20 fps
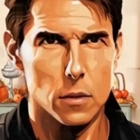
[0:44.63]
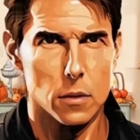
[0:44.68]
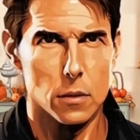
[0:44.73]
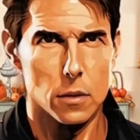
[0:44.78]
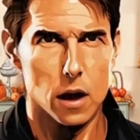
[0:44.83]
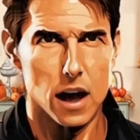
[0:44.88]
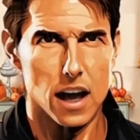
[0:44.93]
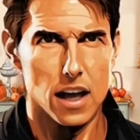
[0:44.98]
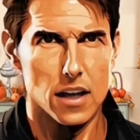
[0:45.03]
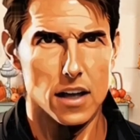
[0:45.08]

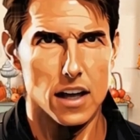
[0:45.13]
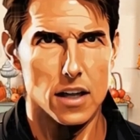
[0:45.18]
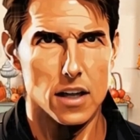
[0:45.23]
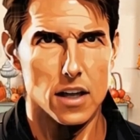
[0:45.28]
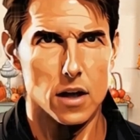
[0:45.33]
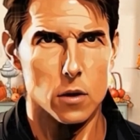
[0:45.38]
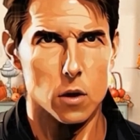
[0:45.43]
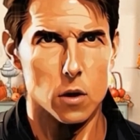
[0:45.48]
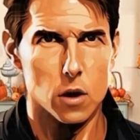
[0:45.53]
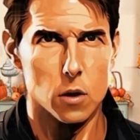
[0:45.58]
Benny
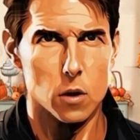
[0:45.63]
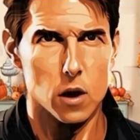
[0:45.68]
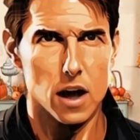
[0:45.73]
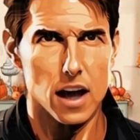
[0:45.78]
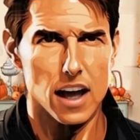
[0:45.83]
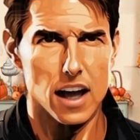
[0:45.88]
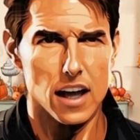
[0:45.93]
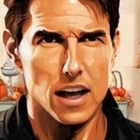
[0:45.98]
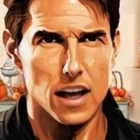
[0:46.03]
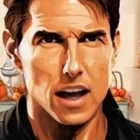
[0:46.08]
listened with
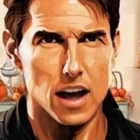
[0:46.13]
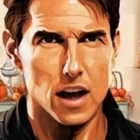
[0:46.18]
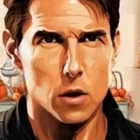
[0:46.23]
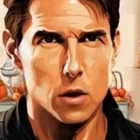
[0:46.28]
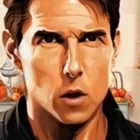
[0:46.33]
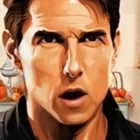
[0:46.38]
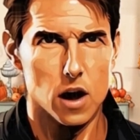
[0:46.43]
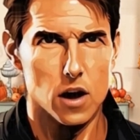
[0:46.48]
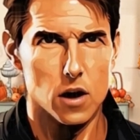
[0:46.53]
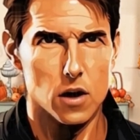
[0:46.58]
wide-eyed
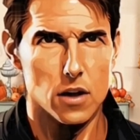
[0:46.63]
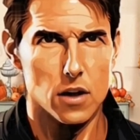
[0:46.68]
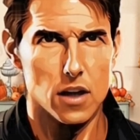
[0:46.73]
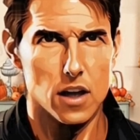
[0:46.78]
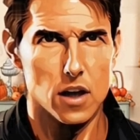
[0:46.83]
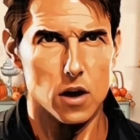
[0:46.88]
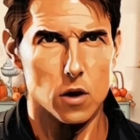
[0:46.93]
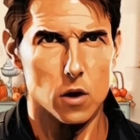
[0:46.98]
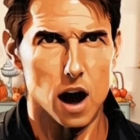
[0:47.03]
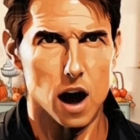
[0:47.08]
wonder as
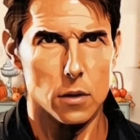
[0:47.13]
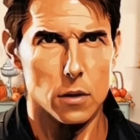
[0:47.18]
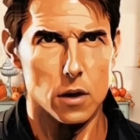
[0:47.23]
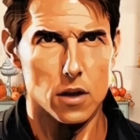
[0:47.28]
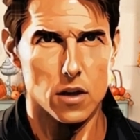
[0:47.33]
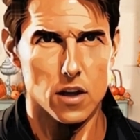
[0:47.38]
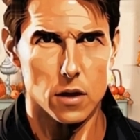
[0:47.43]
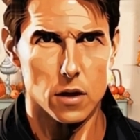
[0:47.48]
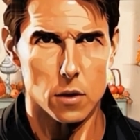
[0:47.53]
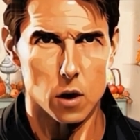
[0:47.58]
his
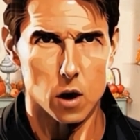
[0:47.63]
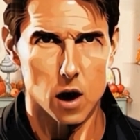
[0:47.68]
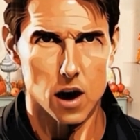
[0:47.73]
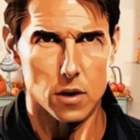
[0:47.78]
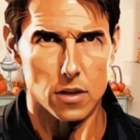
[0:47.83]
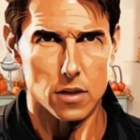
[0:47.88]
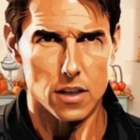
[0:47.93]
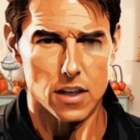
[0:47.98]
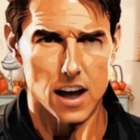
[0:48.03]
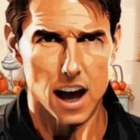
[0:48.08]
grandmother spoke
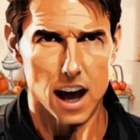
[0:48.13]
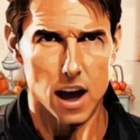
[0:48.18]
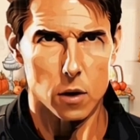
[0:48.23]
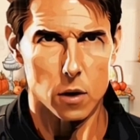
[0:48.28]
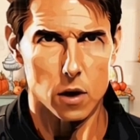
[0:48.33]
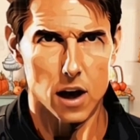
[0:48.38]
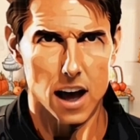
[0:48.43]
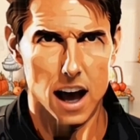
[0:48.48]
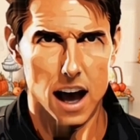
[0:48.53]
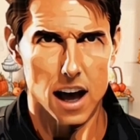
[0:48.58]
of a
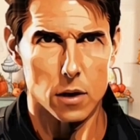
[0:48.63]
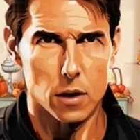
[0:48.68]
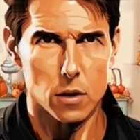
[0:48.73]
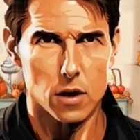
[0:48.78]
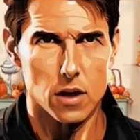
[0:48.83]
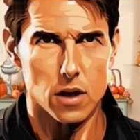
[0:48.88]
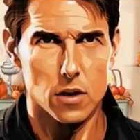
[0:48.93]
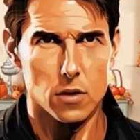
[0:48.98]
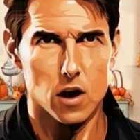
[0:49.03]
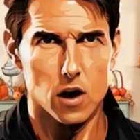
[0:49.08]
time when
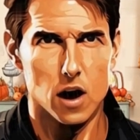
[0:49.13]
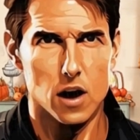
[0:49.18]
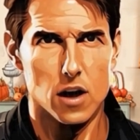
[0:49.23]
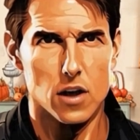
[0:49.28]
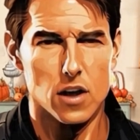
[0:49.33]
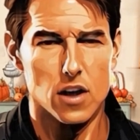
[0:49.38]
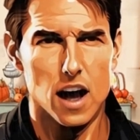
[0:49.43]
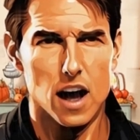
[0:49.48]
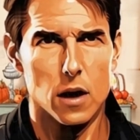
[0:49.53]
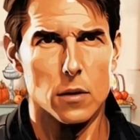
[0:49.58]
animals of all
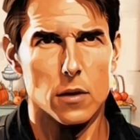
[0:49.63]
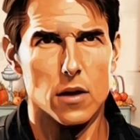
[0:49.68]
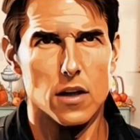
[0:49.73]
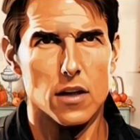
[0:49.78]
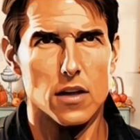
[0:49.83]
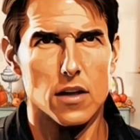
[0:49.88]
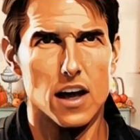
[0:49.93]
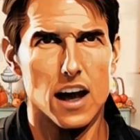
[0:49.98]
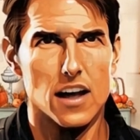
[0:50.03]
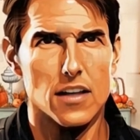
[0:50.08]
shapes
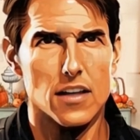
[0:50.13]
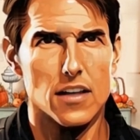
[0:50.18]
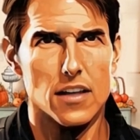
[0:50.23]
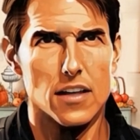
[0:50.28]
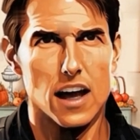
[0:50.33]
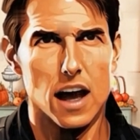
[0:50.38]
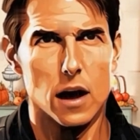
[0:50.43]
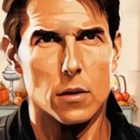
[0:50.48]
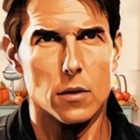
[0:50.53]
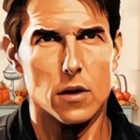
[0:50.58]
and
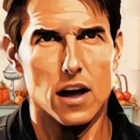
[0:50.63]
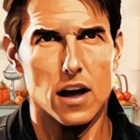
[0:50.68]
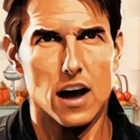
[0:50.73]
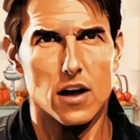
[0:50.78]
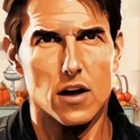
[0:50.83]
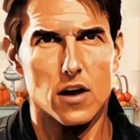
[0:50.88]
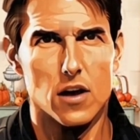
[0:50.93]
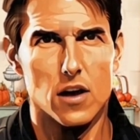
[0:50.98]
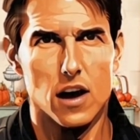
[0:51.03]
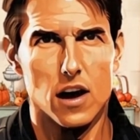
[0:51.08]
sizes came
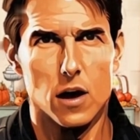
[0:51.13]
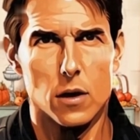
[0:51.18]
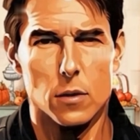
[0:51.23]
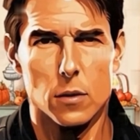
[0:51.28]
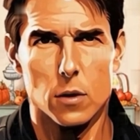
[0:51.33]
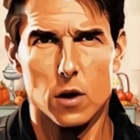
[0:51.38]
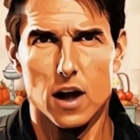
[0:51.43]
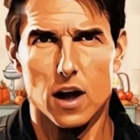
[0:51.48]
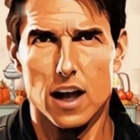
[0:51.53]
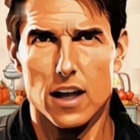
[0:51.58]
together,
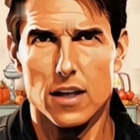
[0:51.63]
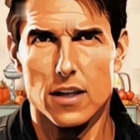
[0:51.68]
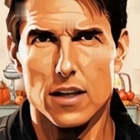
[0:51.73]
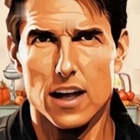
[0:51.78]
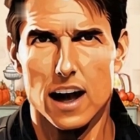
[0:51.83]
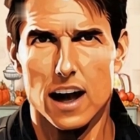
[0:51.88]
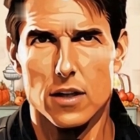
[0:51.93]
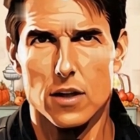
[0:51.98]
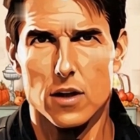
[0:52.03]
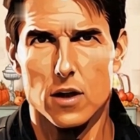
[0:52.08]
putting
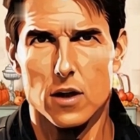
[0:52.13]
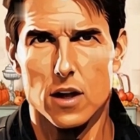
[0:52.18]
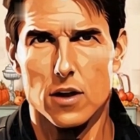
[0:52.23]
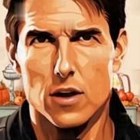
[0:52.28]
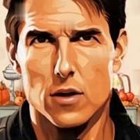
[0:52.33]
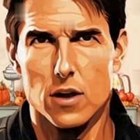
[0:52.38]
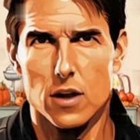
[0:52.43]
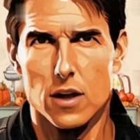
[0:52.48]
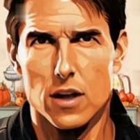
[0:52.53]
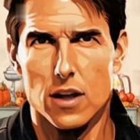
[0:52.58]
aside their
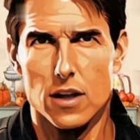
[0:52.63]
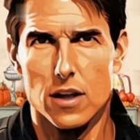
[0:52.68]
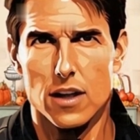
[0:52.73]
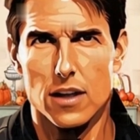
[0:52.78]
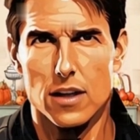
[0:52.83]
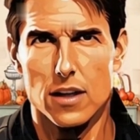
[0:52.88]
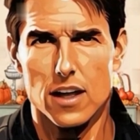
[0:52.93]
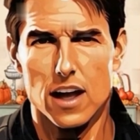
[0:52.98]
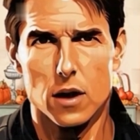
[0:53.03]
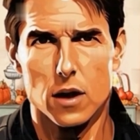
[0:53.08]
differences
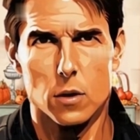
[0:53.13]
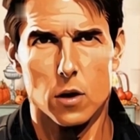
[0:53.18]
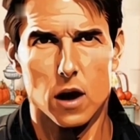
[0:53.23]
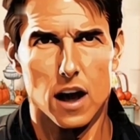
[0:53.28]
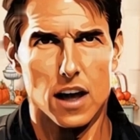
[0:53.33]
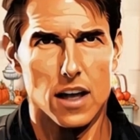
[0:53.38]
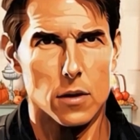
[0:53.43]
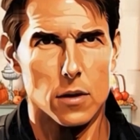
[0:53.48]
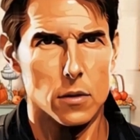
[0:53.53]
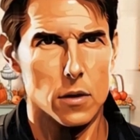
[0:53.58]
to
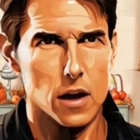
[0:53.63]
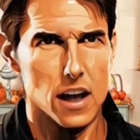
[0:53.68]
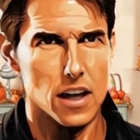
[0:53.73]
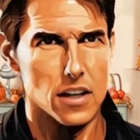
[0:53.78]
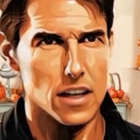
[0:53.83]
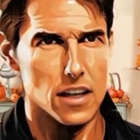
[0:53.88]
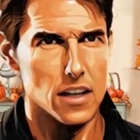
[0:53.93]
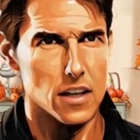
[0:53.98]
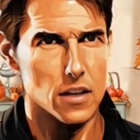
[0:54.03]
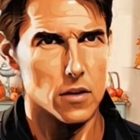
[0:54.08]
celebrate the
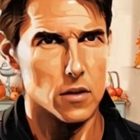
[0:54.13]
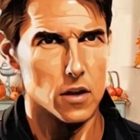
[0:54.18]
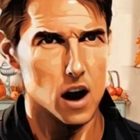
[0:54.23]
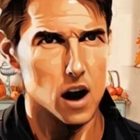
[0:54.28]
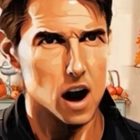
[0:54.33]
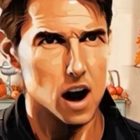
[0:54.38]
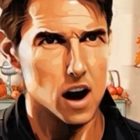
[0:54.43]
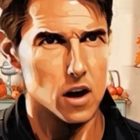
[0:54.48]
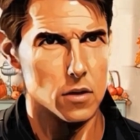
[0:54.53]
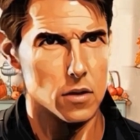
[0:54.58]
blessings of the
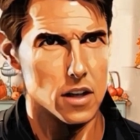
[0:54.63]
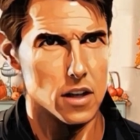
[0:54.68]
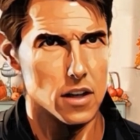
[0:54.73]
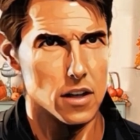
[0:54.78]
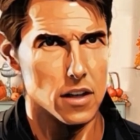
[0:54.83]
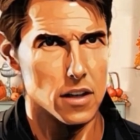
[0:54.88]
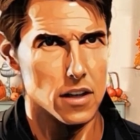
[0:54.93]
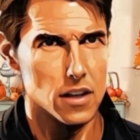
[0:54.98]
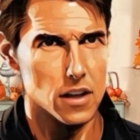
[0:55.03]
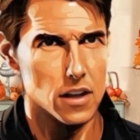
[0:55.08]

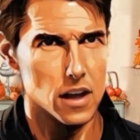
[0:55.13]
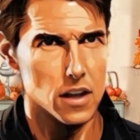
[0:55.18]
harvest.